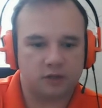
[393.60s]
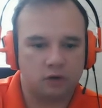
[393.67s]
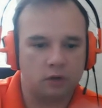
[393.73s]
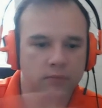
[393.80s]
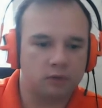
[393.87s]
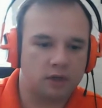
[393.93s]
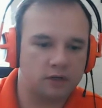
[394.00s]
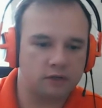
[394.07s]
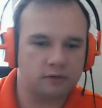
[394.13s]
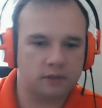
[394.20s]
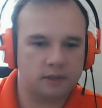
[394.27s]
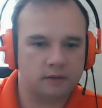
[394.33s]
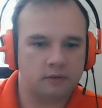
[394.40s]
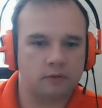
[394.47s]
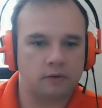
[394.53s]
your home
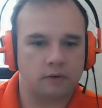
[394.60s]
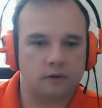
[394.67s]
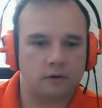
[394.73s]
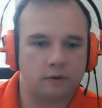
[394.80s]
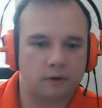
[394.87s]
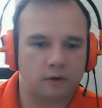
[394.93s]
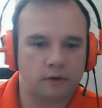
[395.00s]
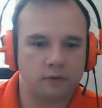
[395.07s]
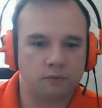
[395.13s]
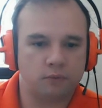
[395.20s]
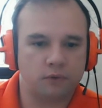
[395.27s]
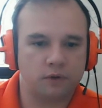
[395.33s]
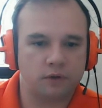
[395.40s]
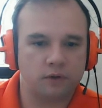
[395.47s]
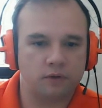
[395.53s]
country, or
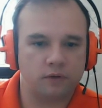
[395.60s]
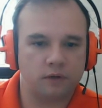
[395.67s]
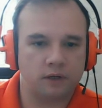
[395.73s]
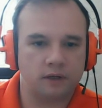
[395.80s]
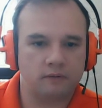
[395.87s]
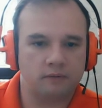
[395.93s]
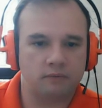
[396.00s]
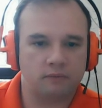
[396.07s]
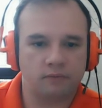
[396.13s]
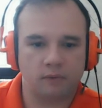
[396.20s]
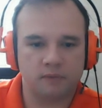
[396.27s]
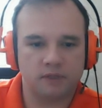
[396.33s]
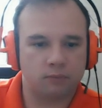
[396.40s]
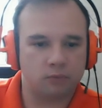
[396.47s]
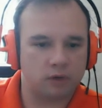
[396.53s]
were you from
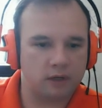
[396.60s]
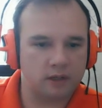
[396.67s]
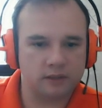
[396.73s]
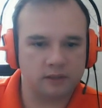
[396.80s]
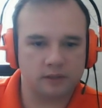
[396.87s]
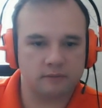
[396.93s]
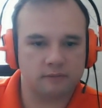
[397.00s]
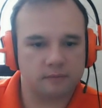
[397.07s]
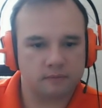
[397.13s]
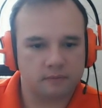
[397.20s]
somewhere else?